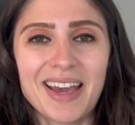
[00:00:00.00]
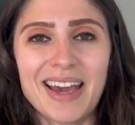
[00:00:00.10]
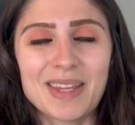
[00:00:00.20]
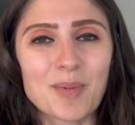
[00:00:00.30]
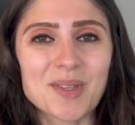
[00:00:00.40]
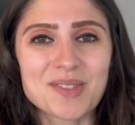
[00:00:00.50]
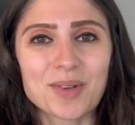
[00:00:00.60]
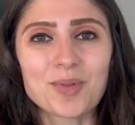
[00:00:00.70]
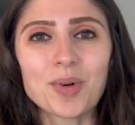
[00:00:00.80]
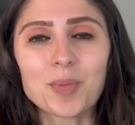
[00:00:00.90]
And then once they're
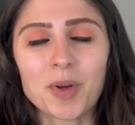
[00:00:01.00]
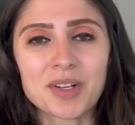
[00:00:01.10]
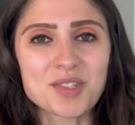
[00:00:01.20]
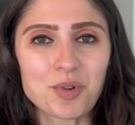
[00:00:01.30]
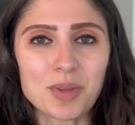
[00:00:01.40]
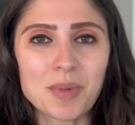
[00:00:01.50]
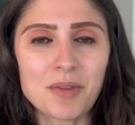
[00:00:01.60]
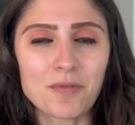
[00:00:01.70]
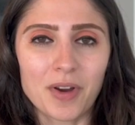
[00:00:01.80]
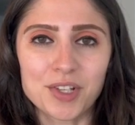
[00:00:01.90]
cooled, we're gonna store them in the
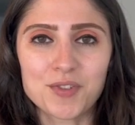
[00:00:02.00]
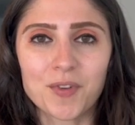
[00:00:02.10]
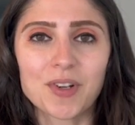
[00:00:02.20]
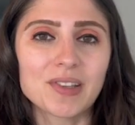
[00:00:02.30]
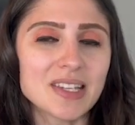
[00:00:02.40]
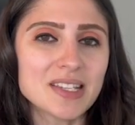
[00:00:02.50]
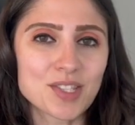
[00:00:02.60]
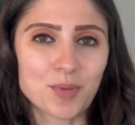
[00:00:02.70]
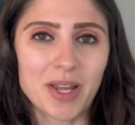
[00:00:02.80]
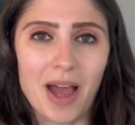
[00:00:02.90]
fridge for at
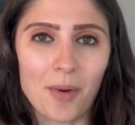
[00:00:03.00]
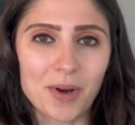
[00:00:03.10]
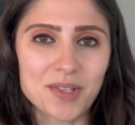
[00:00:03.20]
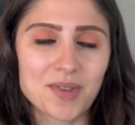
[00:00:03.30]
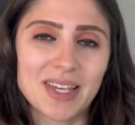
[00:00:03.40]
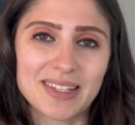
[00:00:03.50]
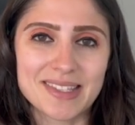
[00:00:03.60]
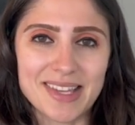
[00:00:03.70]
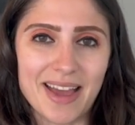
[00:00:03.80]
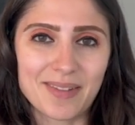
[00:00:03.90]
least 3 hours so they can
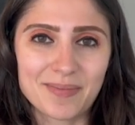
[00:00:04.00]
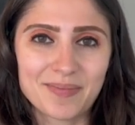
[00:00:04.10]
set.